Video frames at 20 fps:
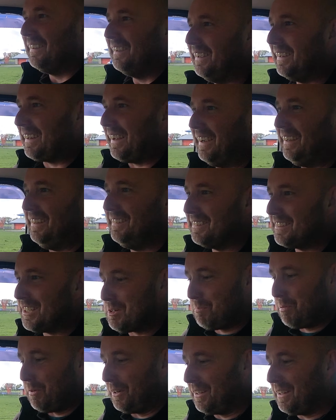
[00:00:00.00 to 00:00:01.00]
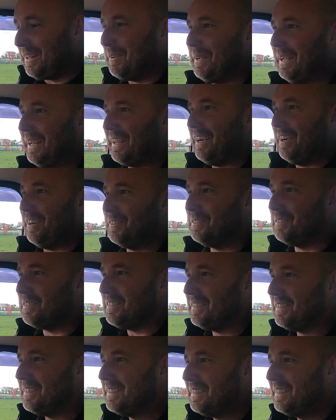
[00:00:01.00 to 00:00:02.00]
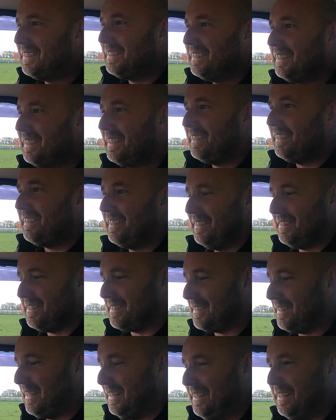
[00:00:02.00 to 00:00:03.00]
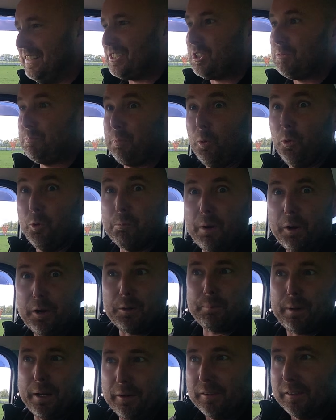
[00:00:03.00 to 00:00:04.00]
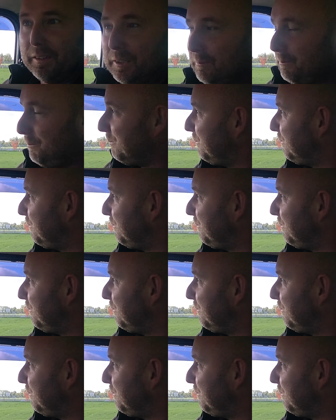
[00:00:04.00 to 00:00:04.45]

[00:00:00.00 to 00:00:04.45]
Okay, just put it in, there it goes. This isn't in its sport mode apparently.